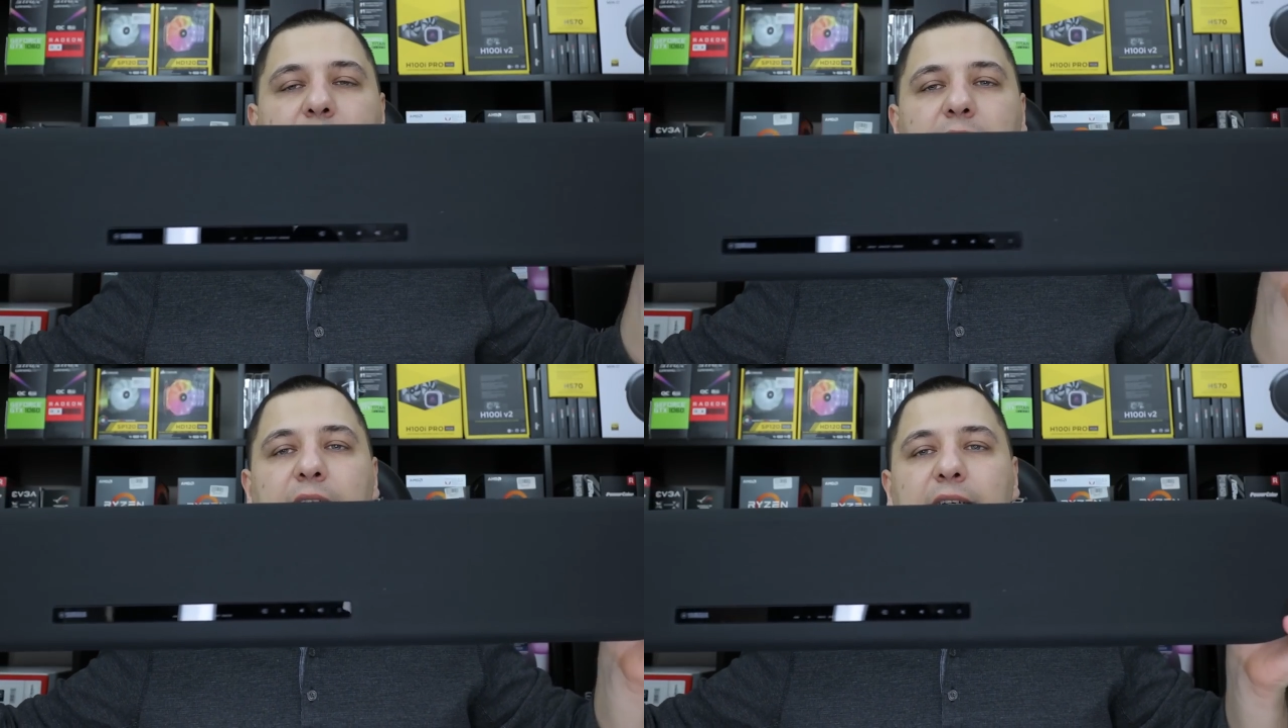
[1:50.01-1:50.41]

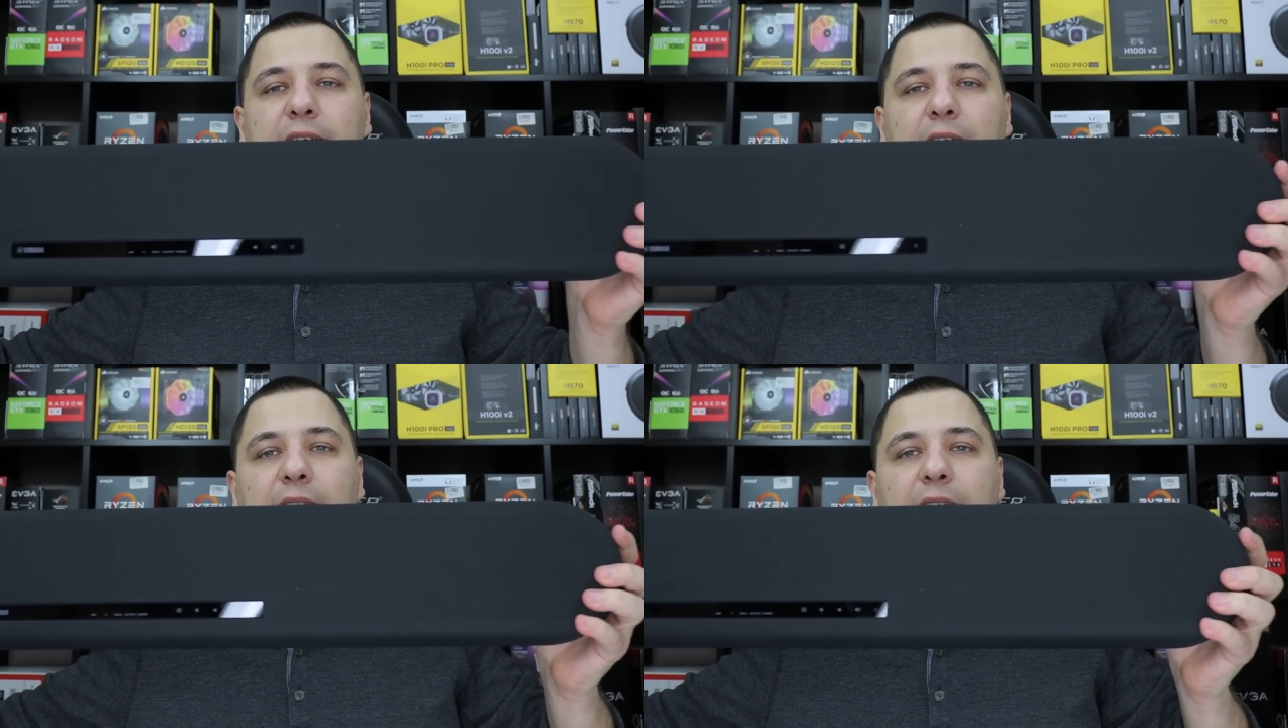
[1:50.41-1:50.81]
right, you guys
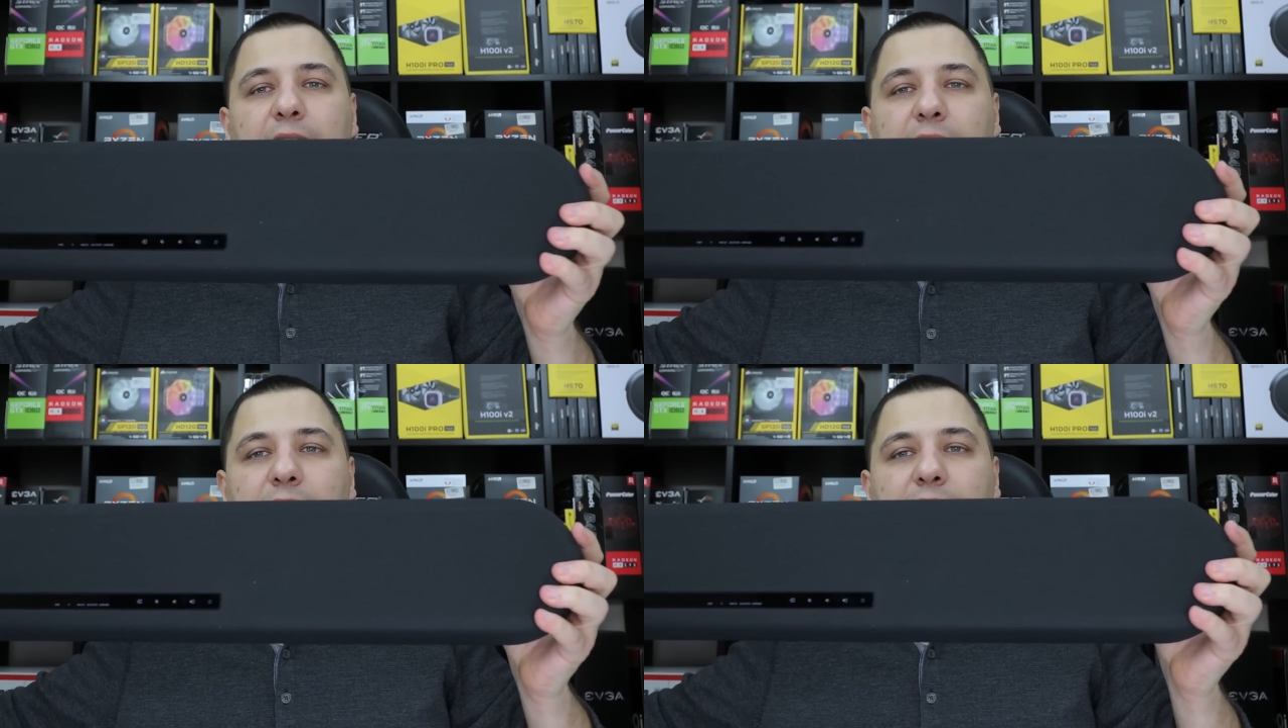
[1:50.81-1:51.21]
not gonna get
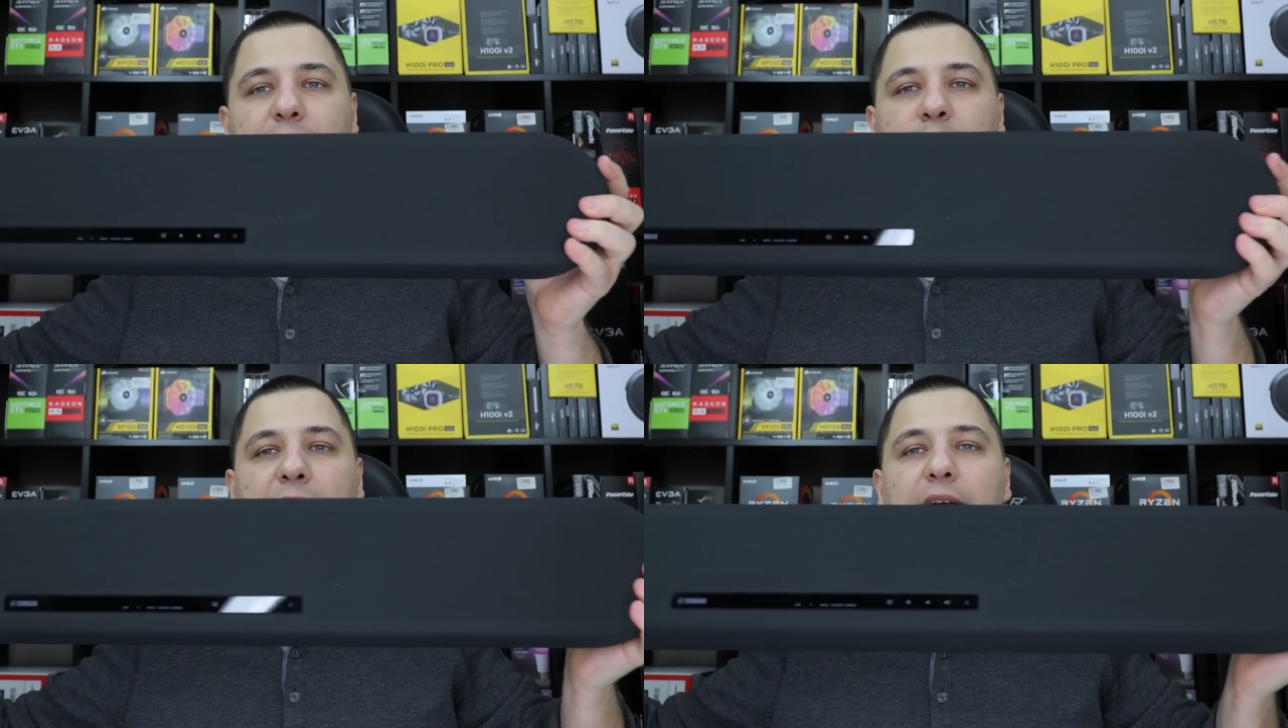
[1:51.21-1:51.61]
any of
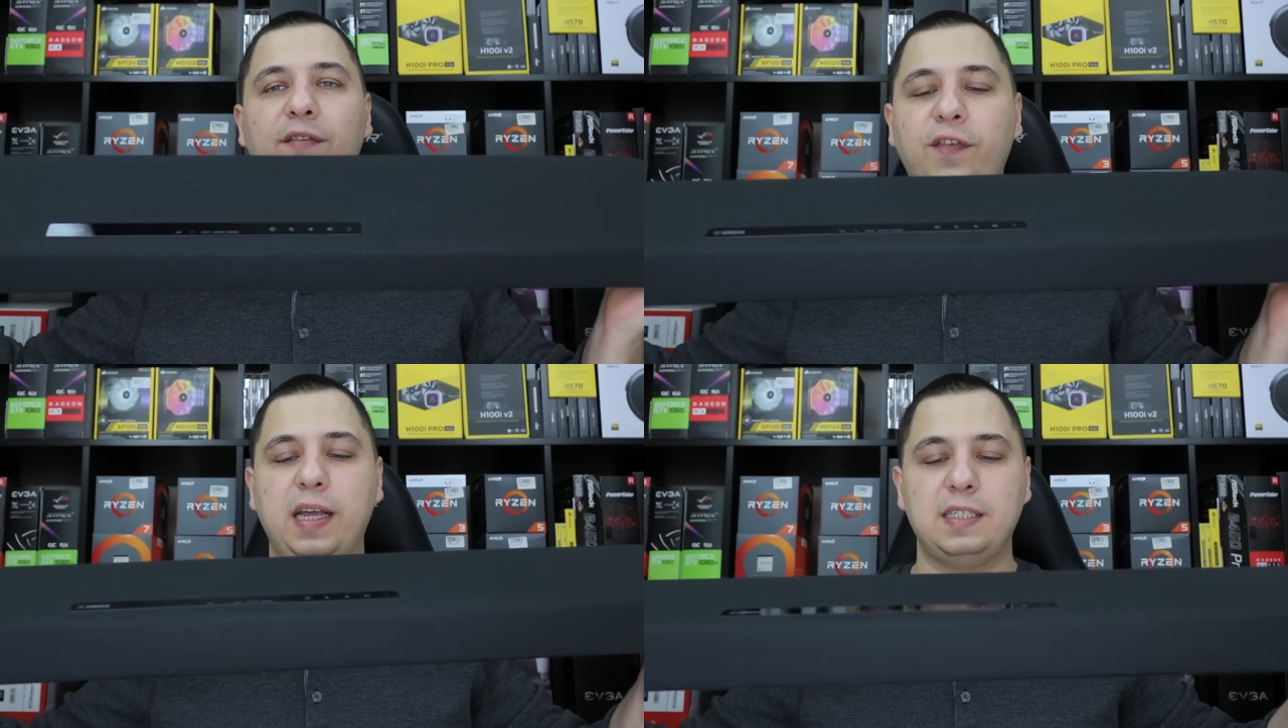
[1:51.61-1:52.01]
these pan
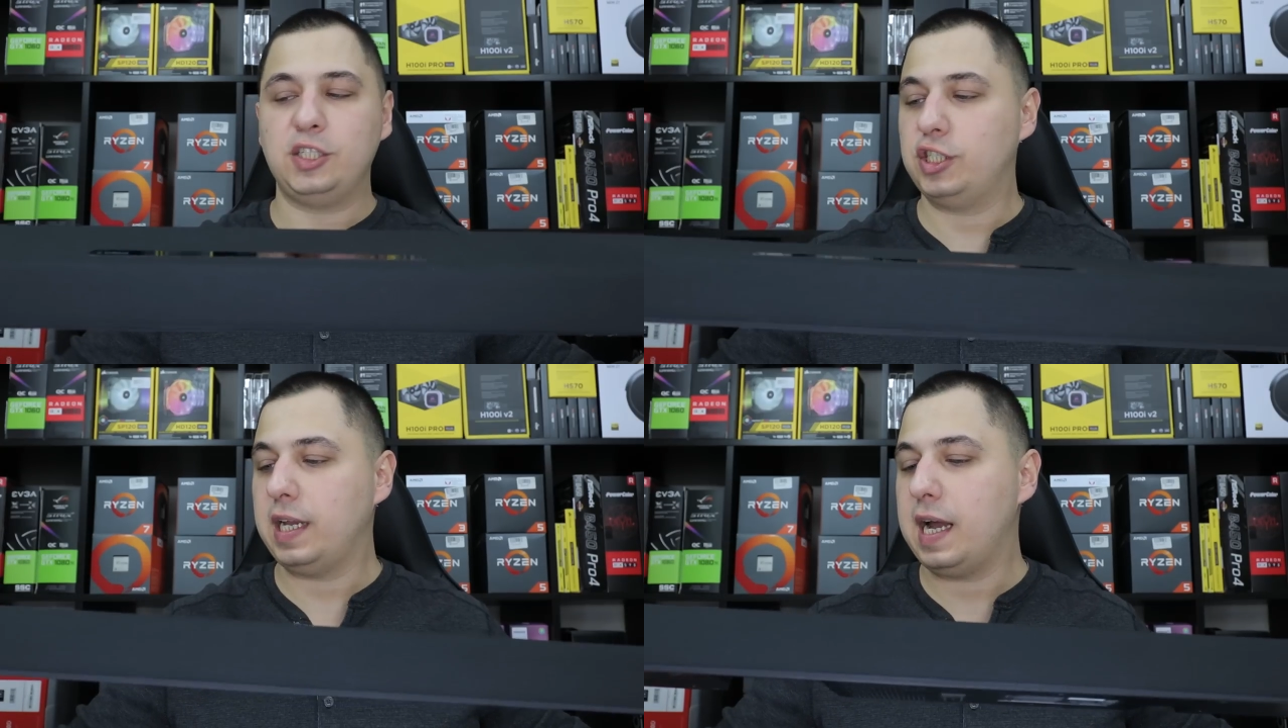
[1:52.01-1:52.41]

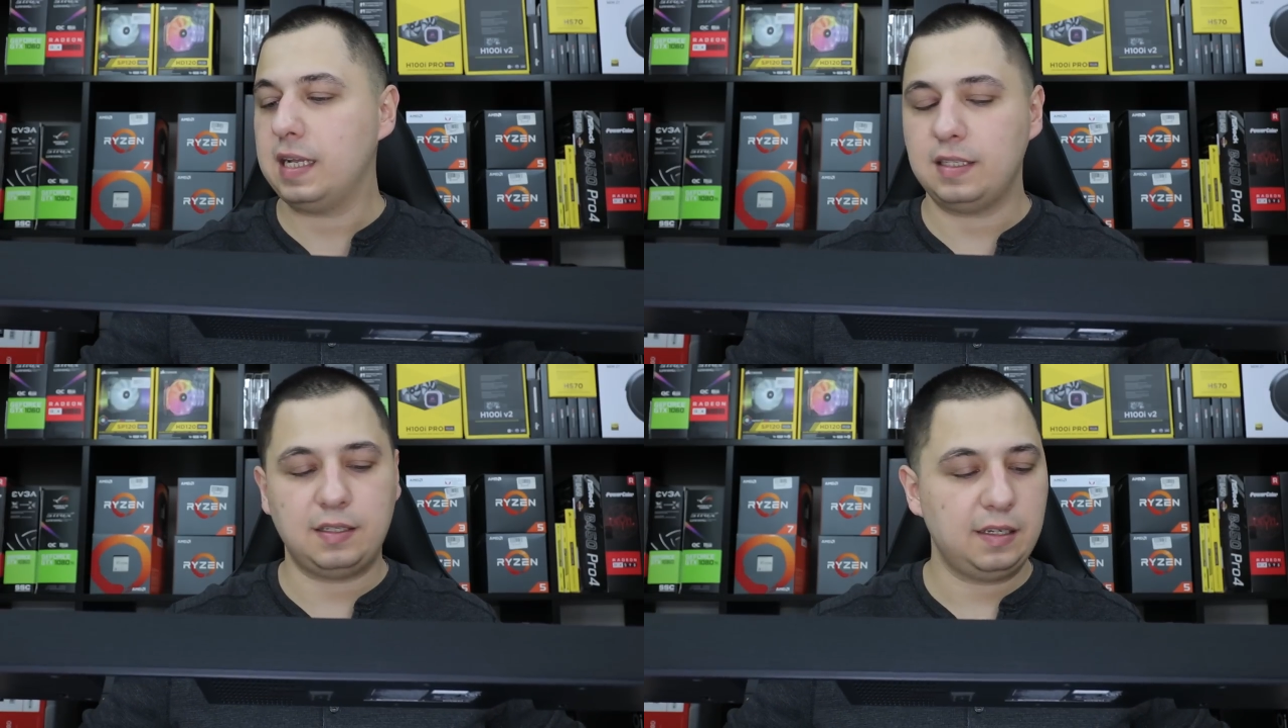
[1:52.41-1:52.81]
fancy
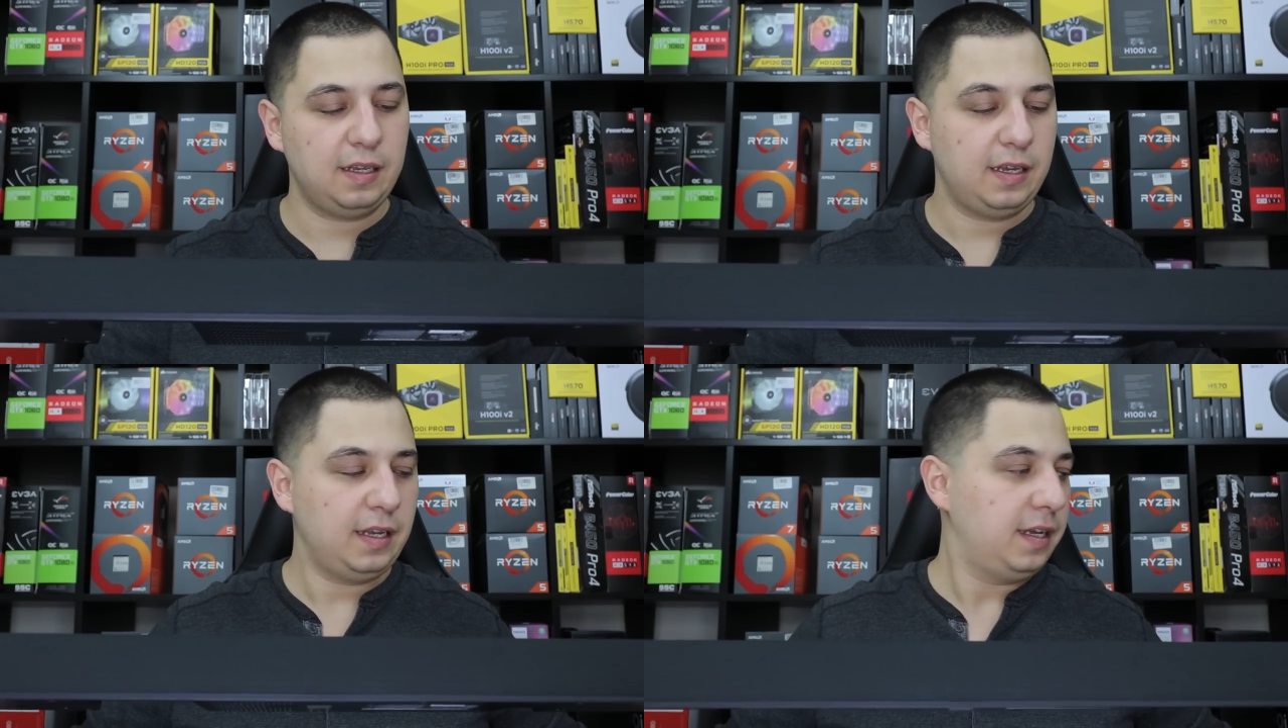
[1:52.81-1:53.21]
shots.
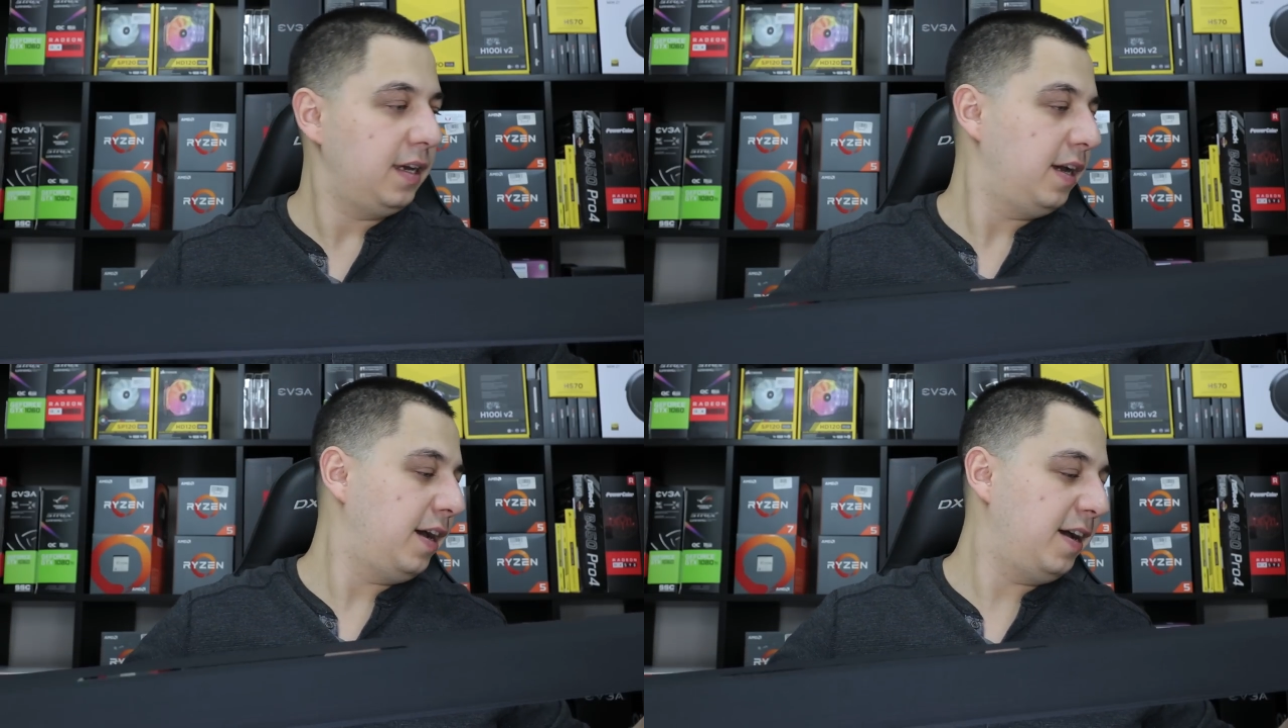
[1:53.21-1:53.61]

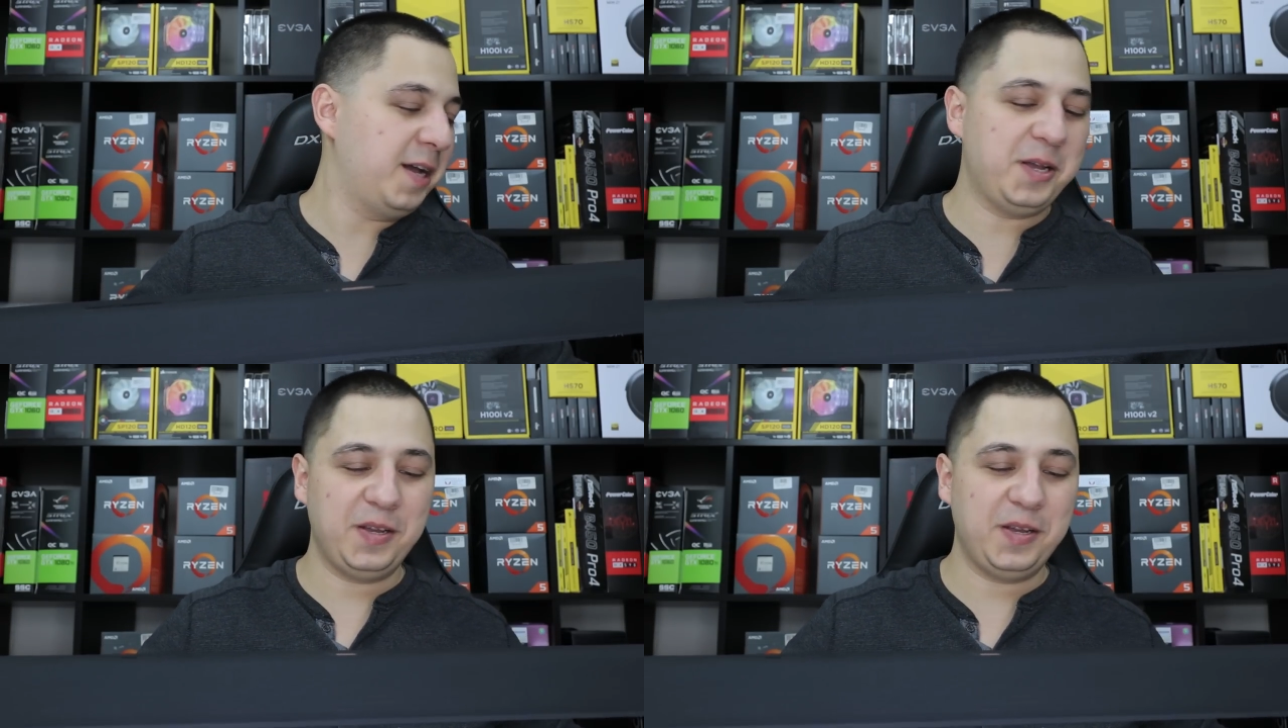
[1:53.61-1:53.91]
Uh,